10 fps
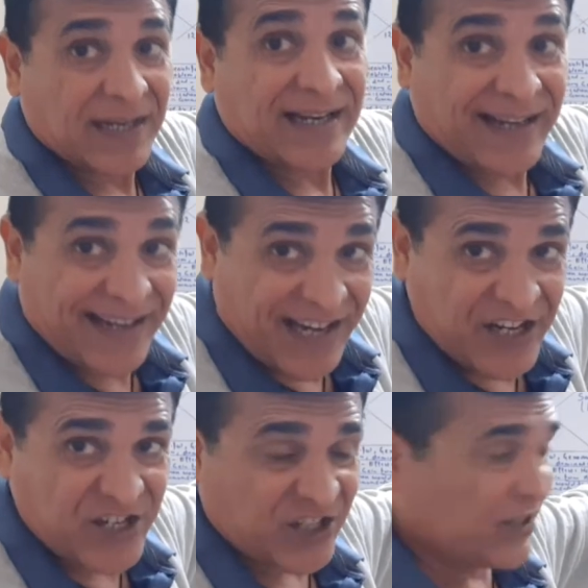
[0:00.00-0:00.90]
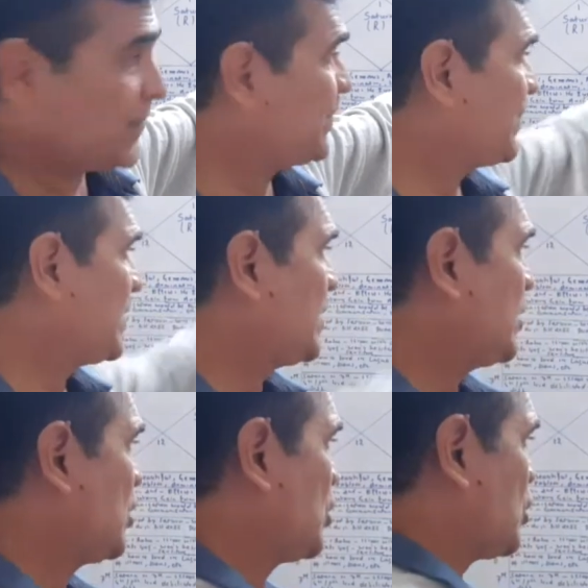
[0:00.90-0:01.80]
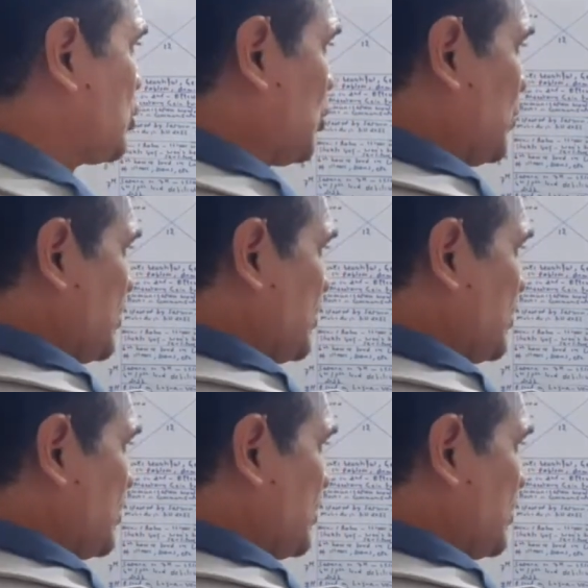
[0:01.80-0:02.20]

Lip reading: Creation. So you will